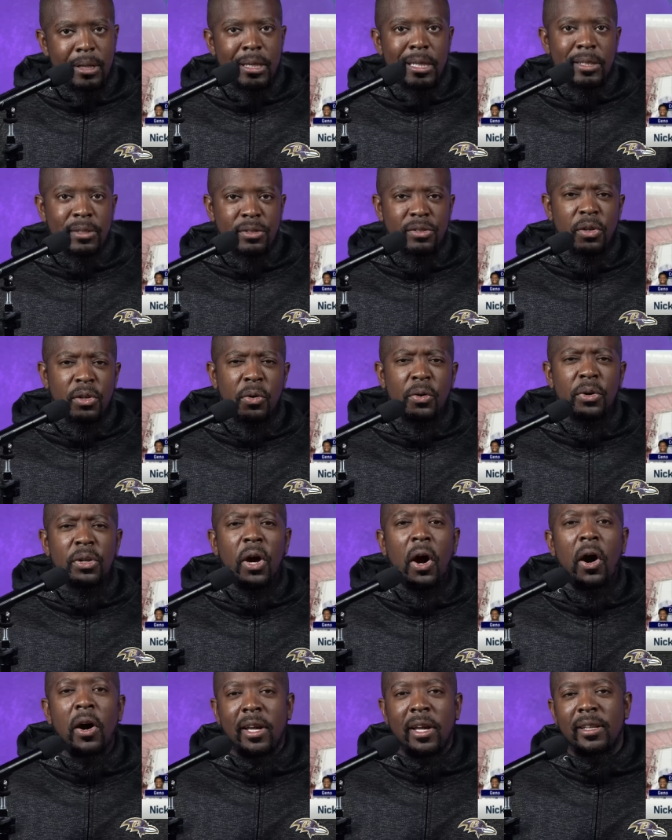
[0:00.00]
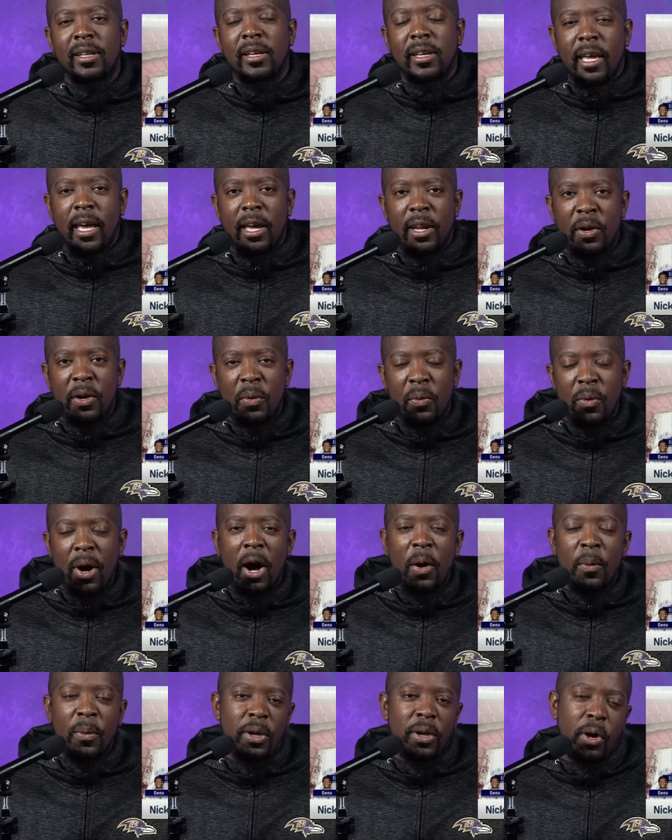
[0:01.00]
list so y'all can look at it
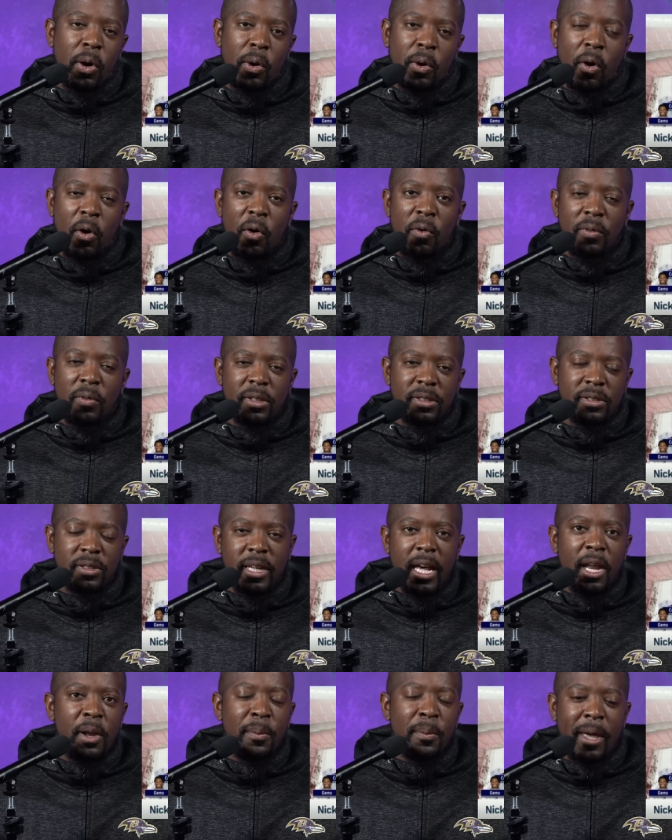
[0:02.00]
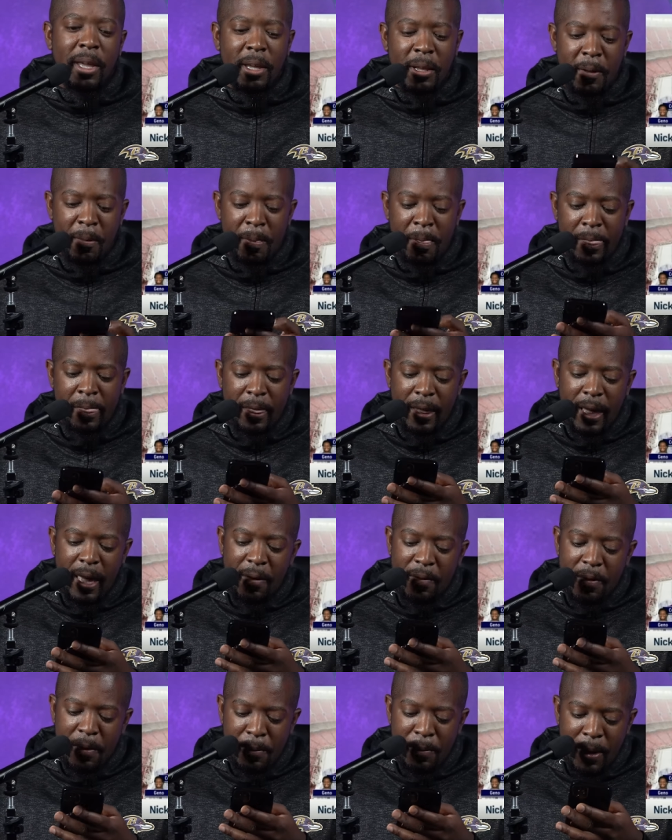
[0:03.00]
while we go over. So that'll make it
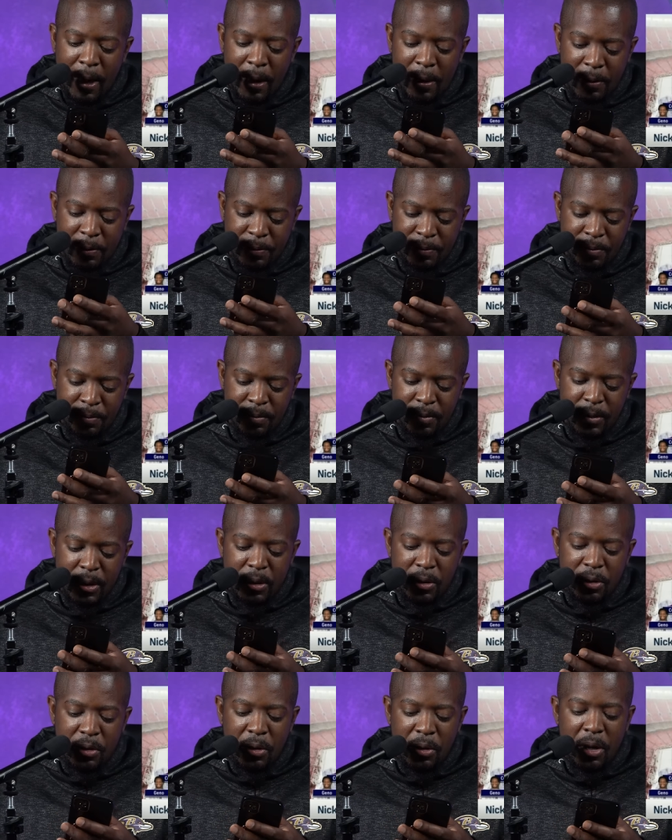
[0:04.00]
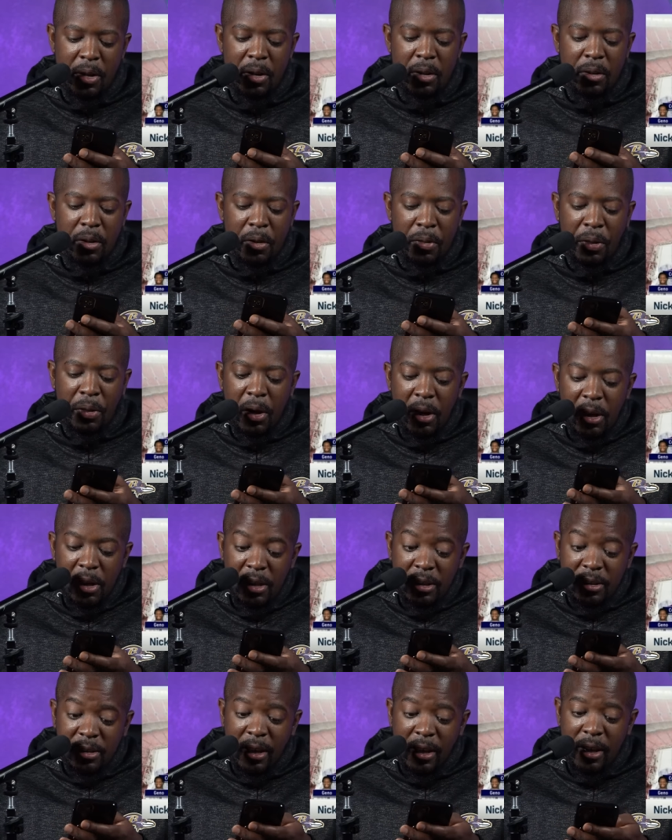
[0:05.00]
even better. So then the
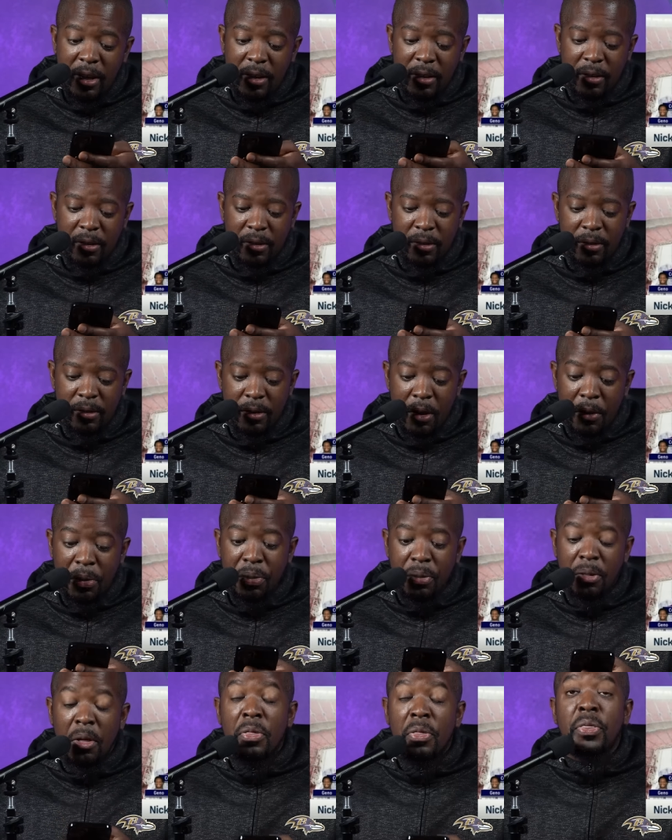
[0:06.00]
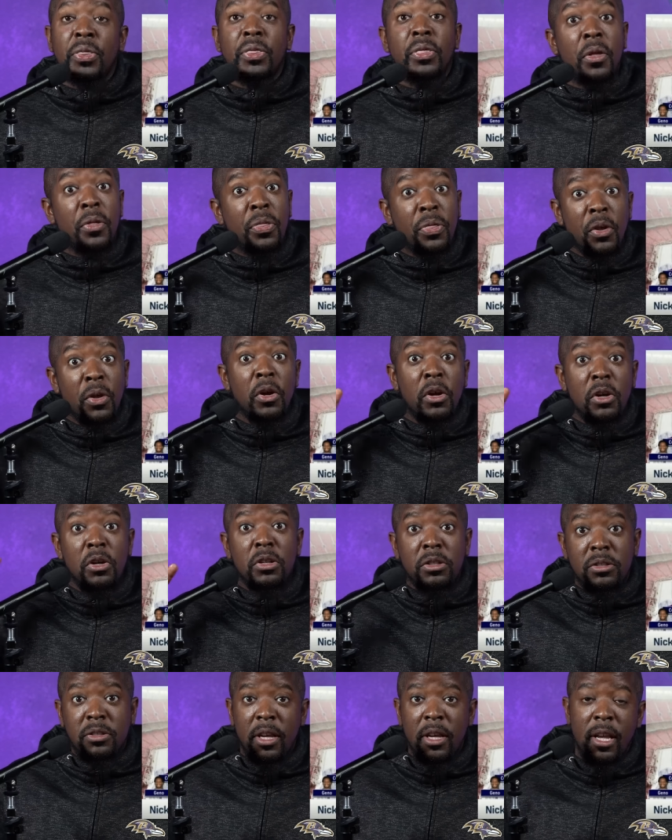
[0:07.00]
third tier, the the, the
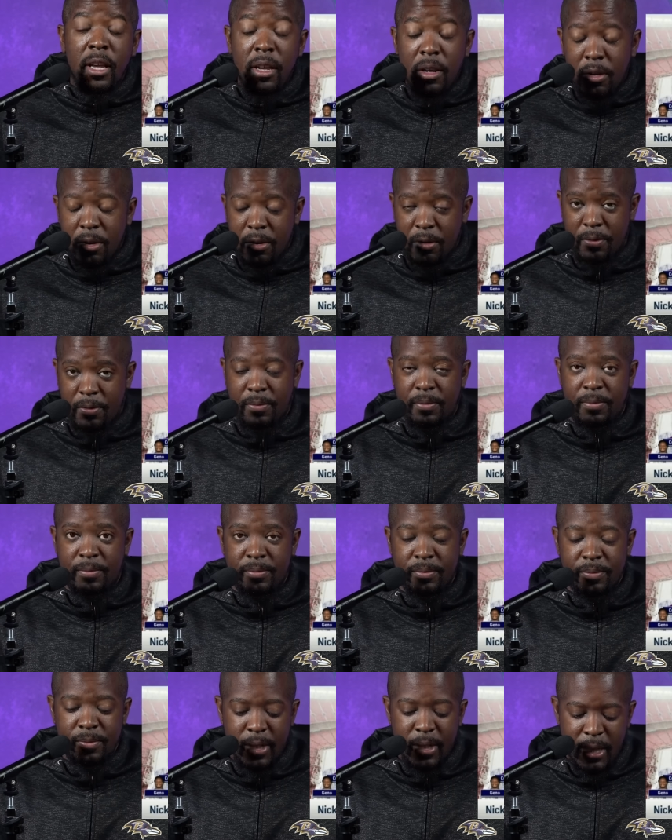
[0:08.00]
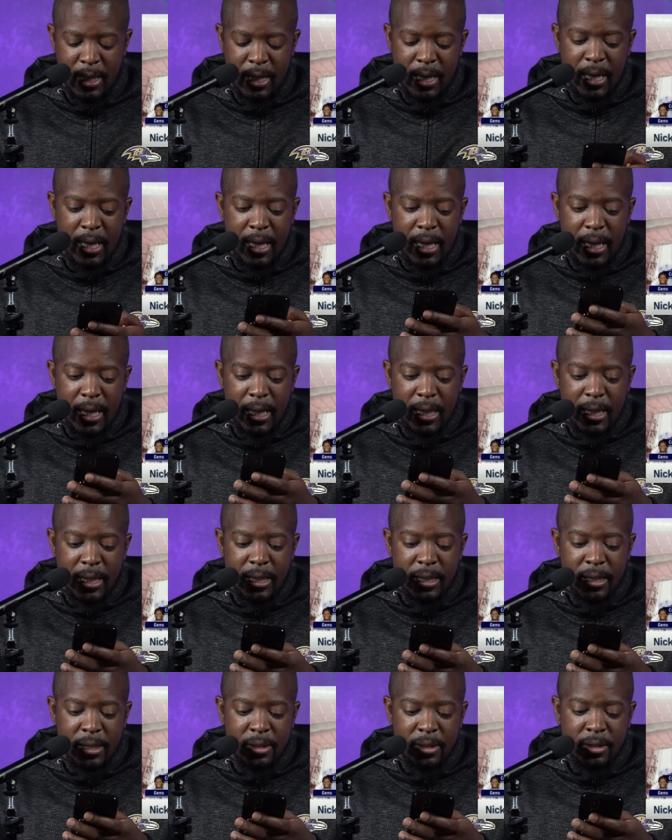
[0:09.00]
third tier
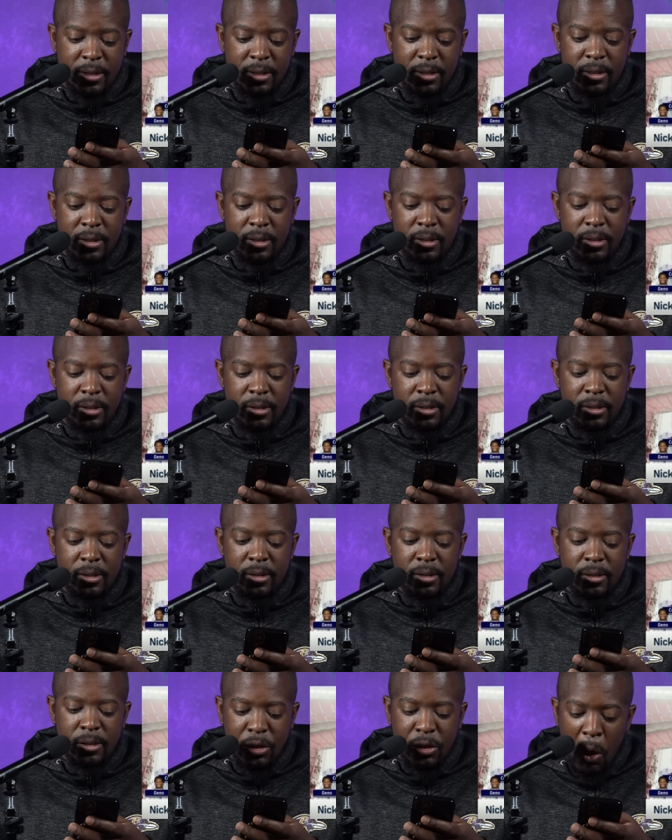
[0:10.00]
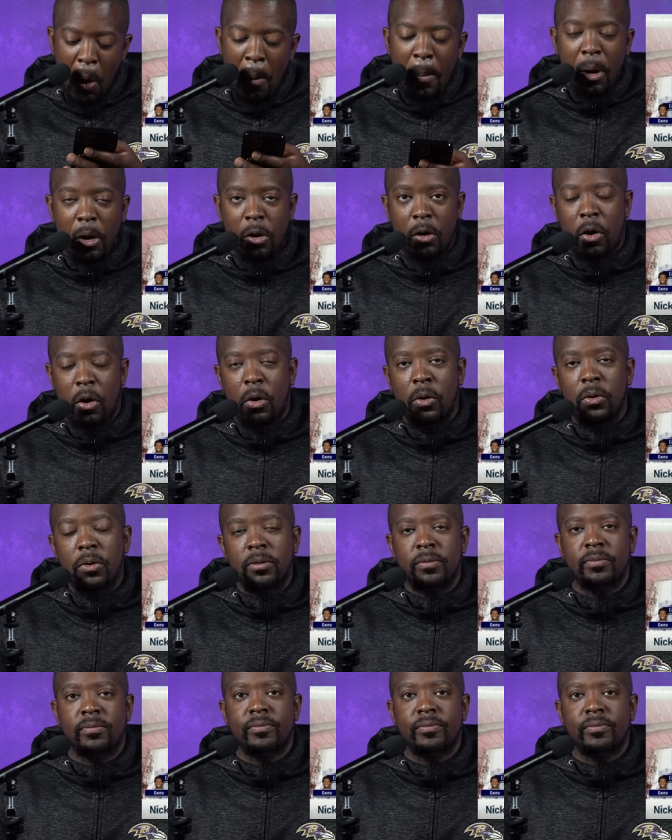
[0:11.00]
is Joe Burrow,